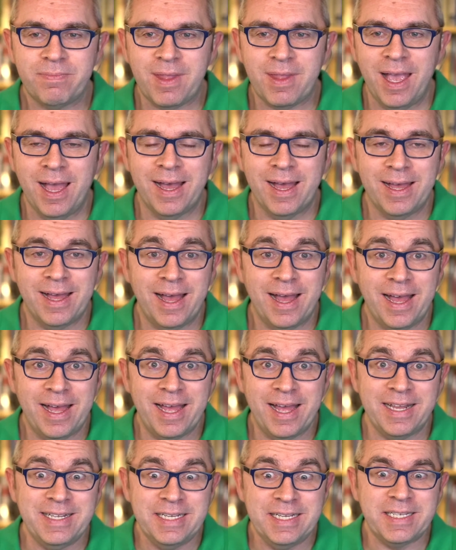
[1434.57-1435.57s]

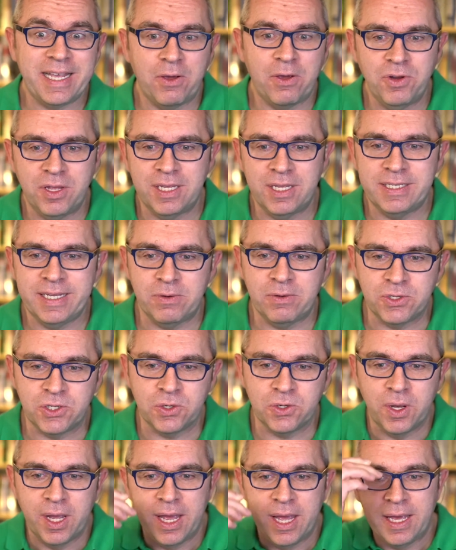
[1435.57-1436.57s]
a discount in the sale.
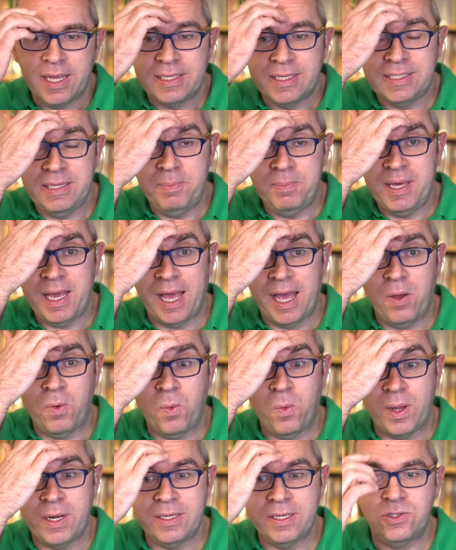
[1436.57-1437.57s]
So CBI
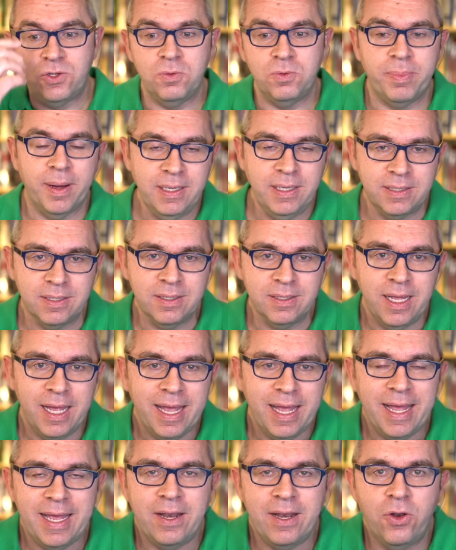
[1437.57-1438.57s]
1 and 2 bundle,
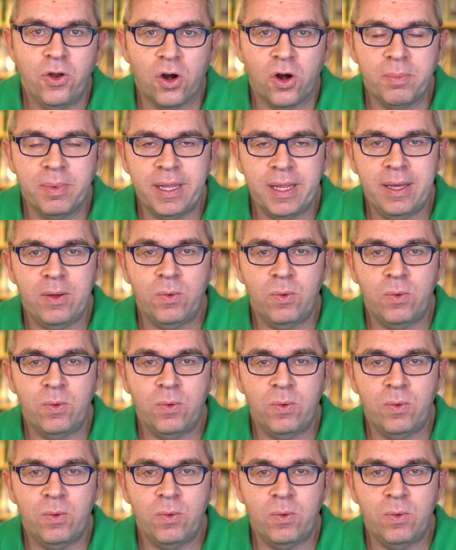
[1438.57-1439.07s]
normally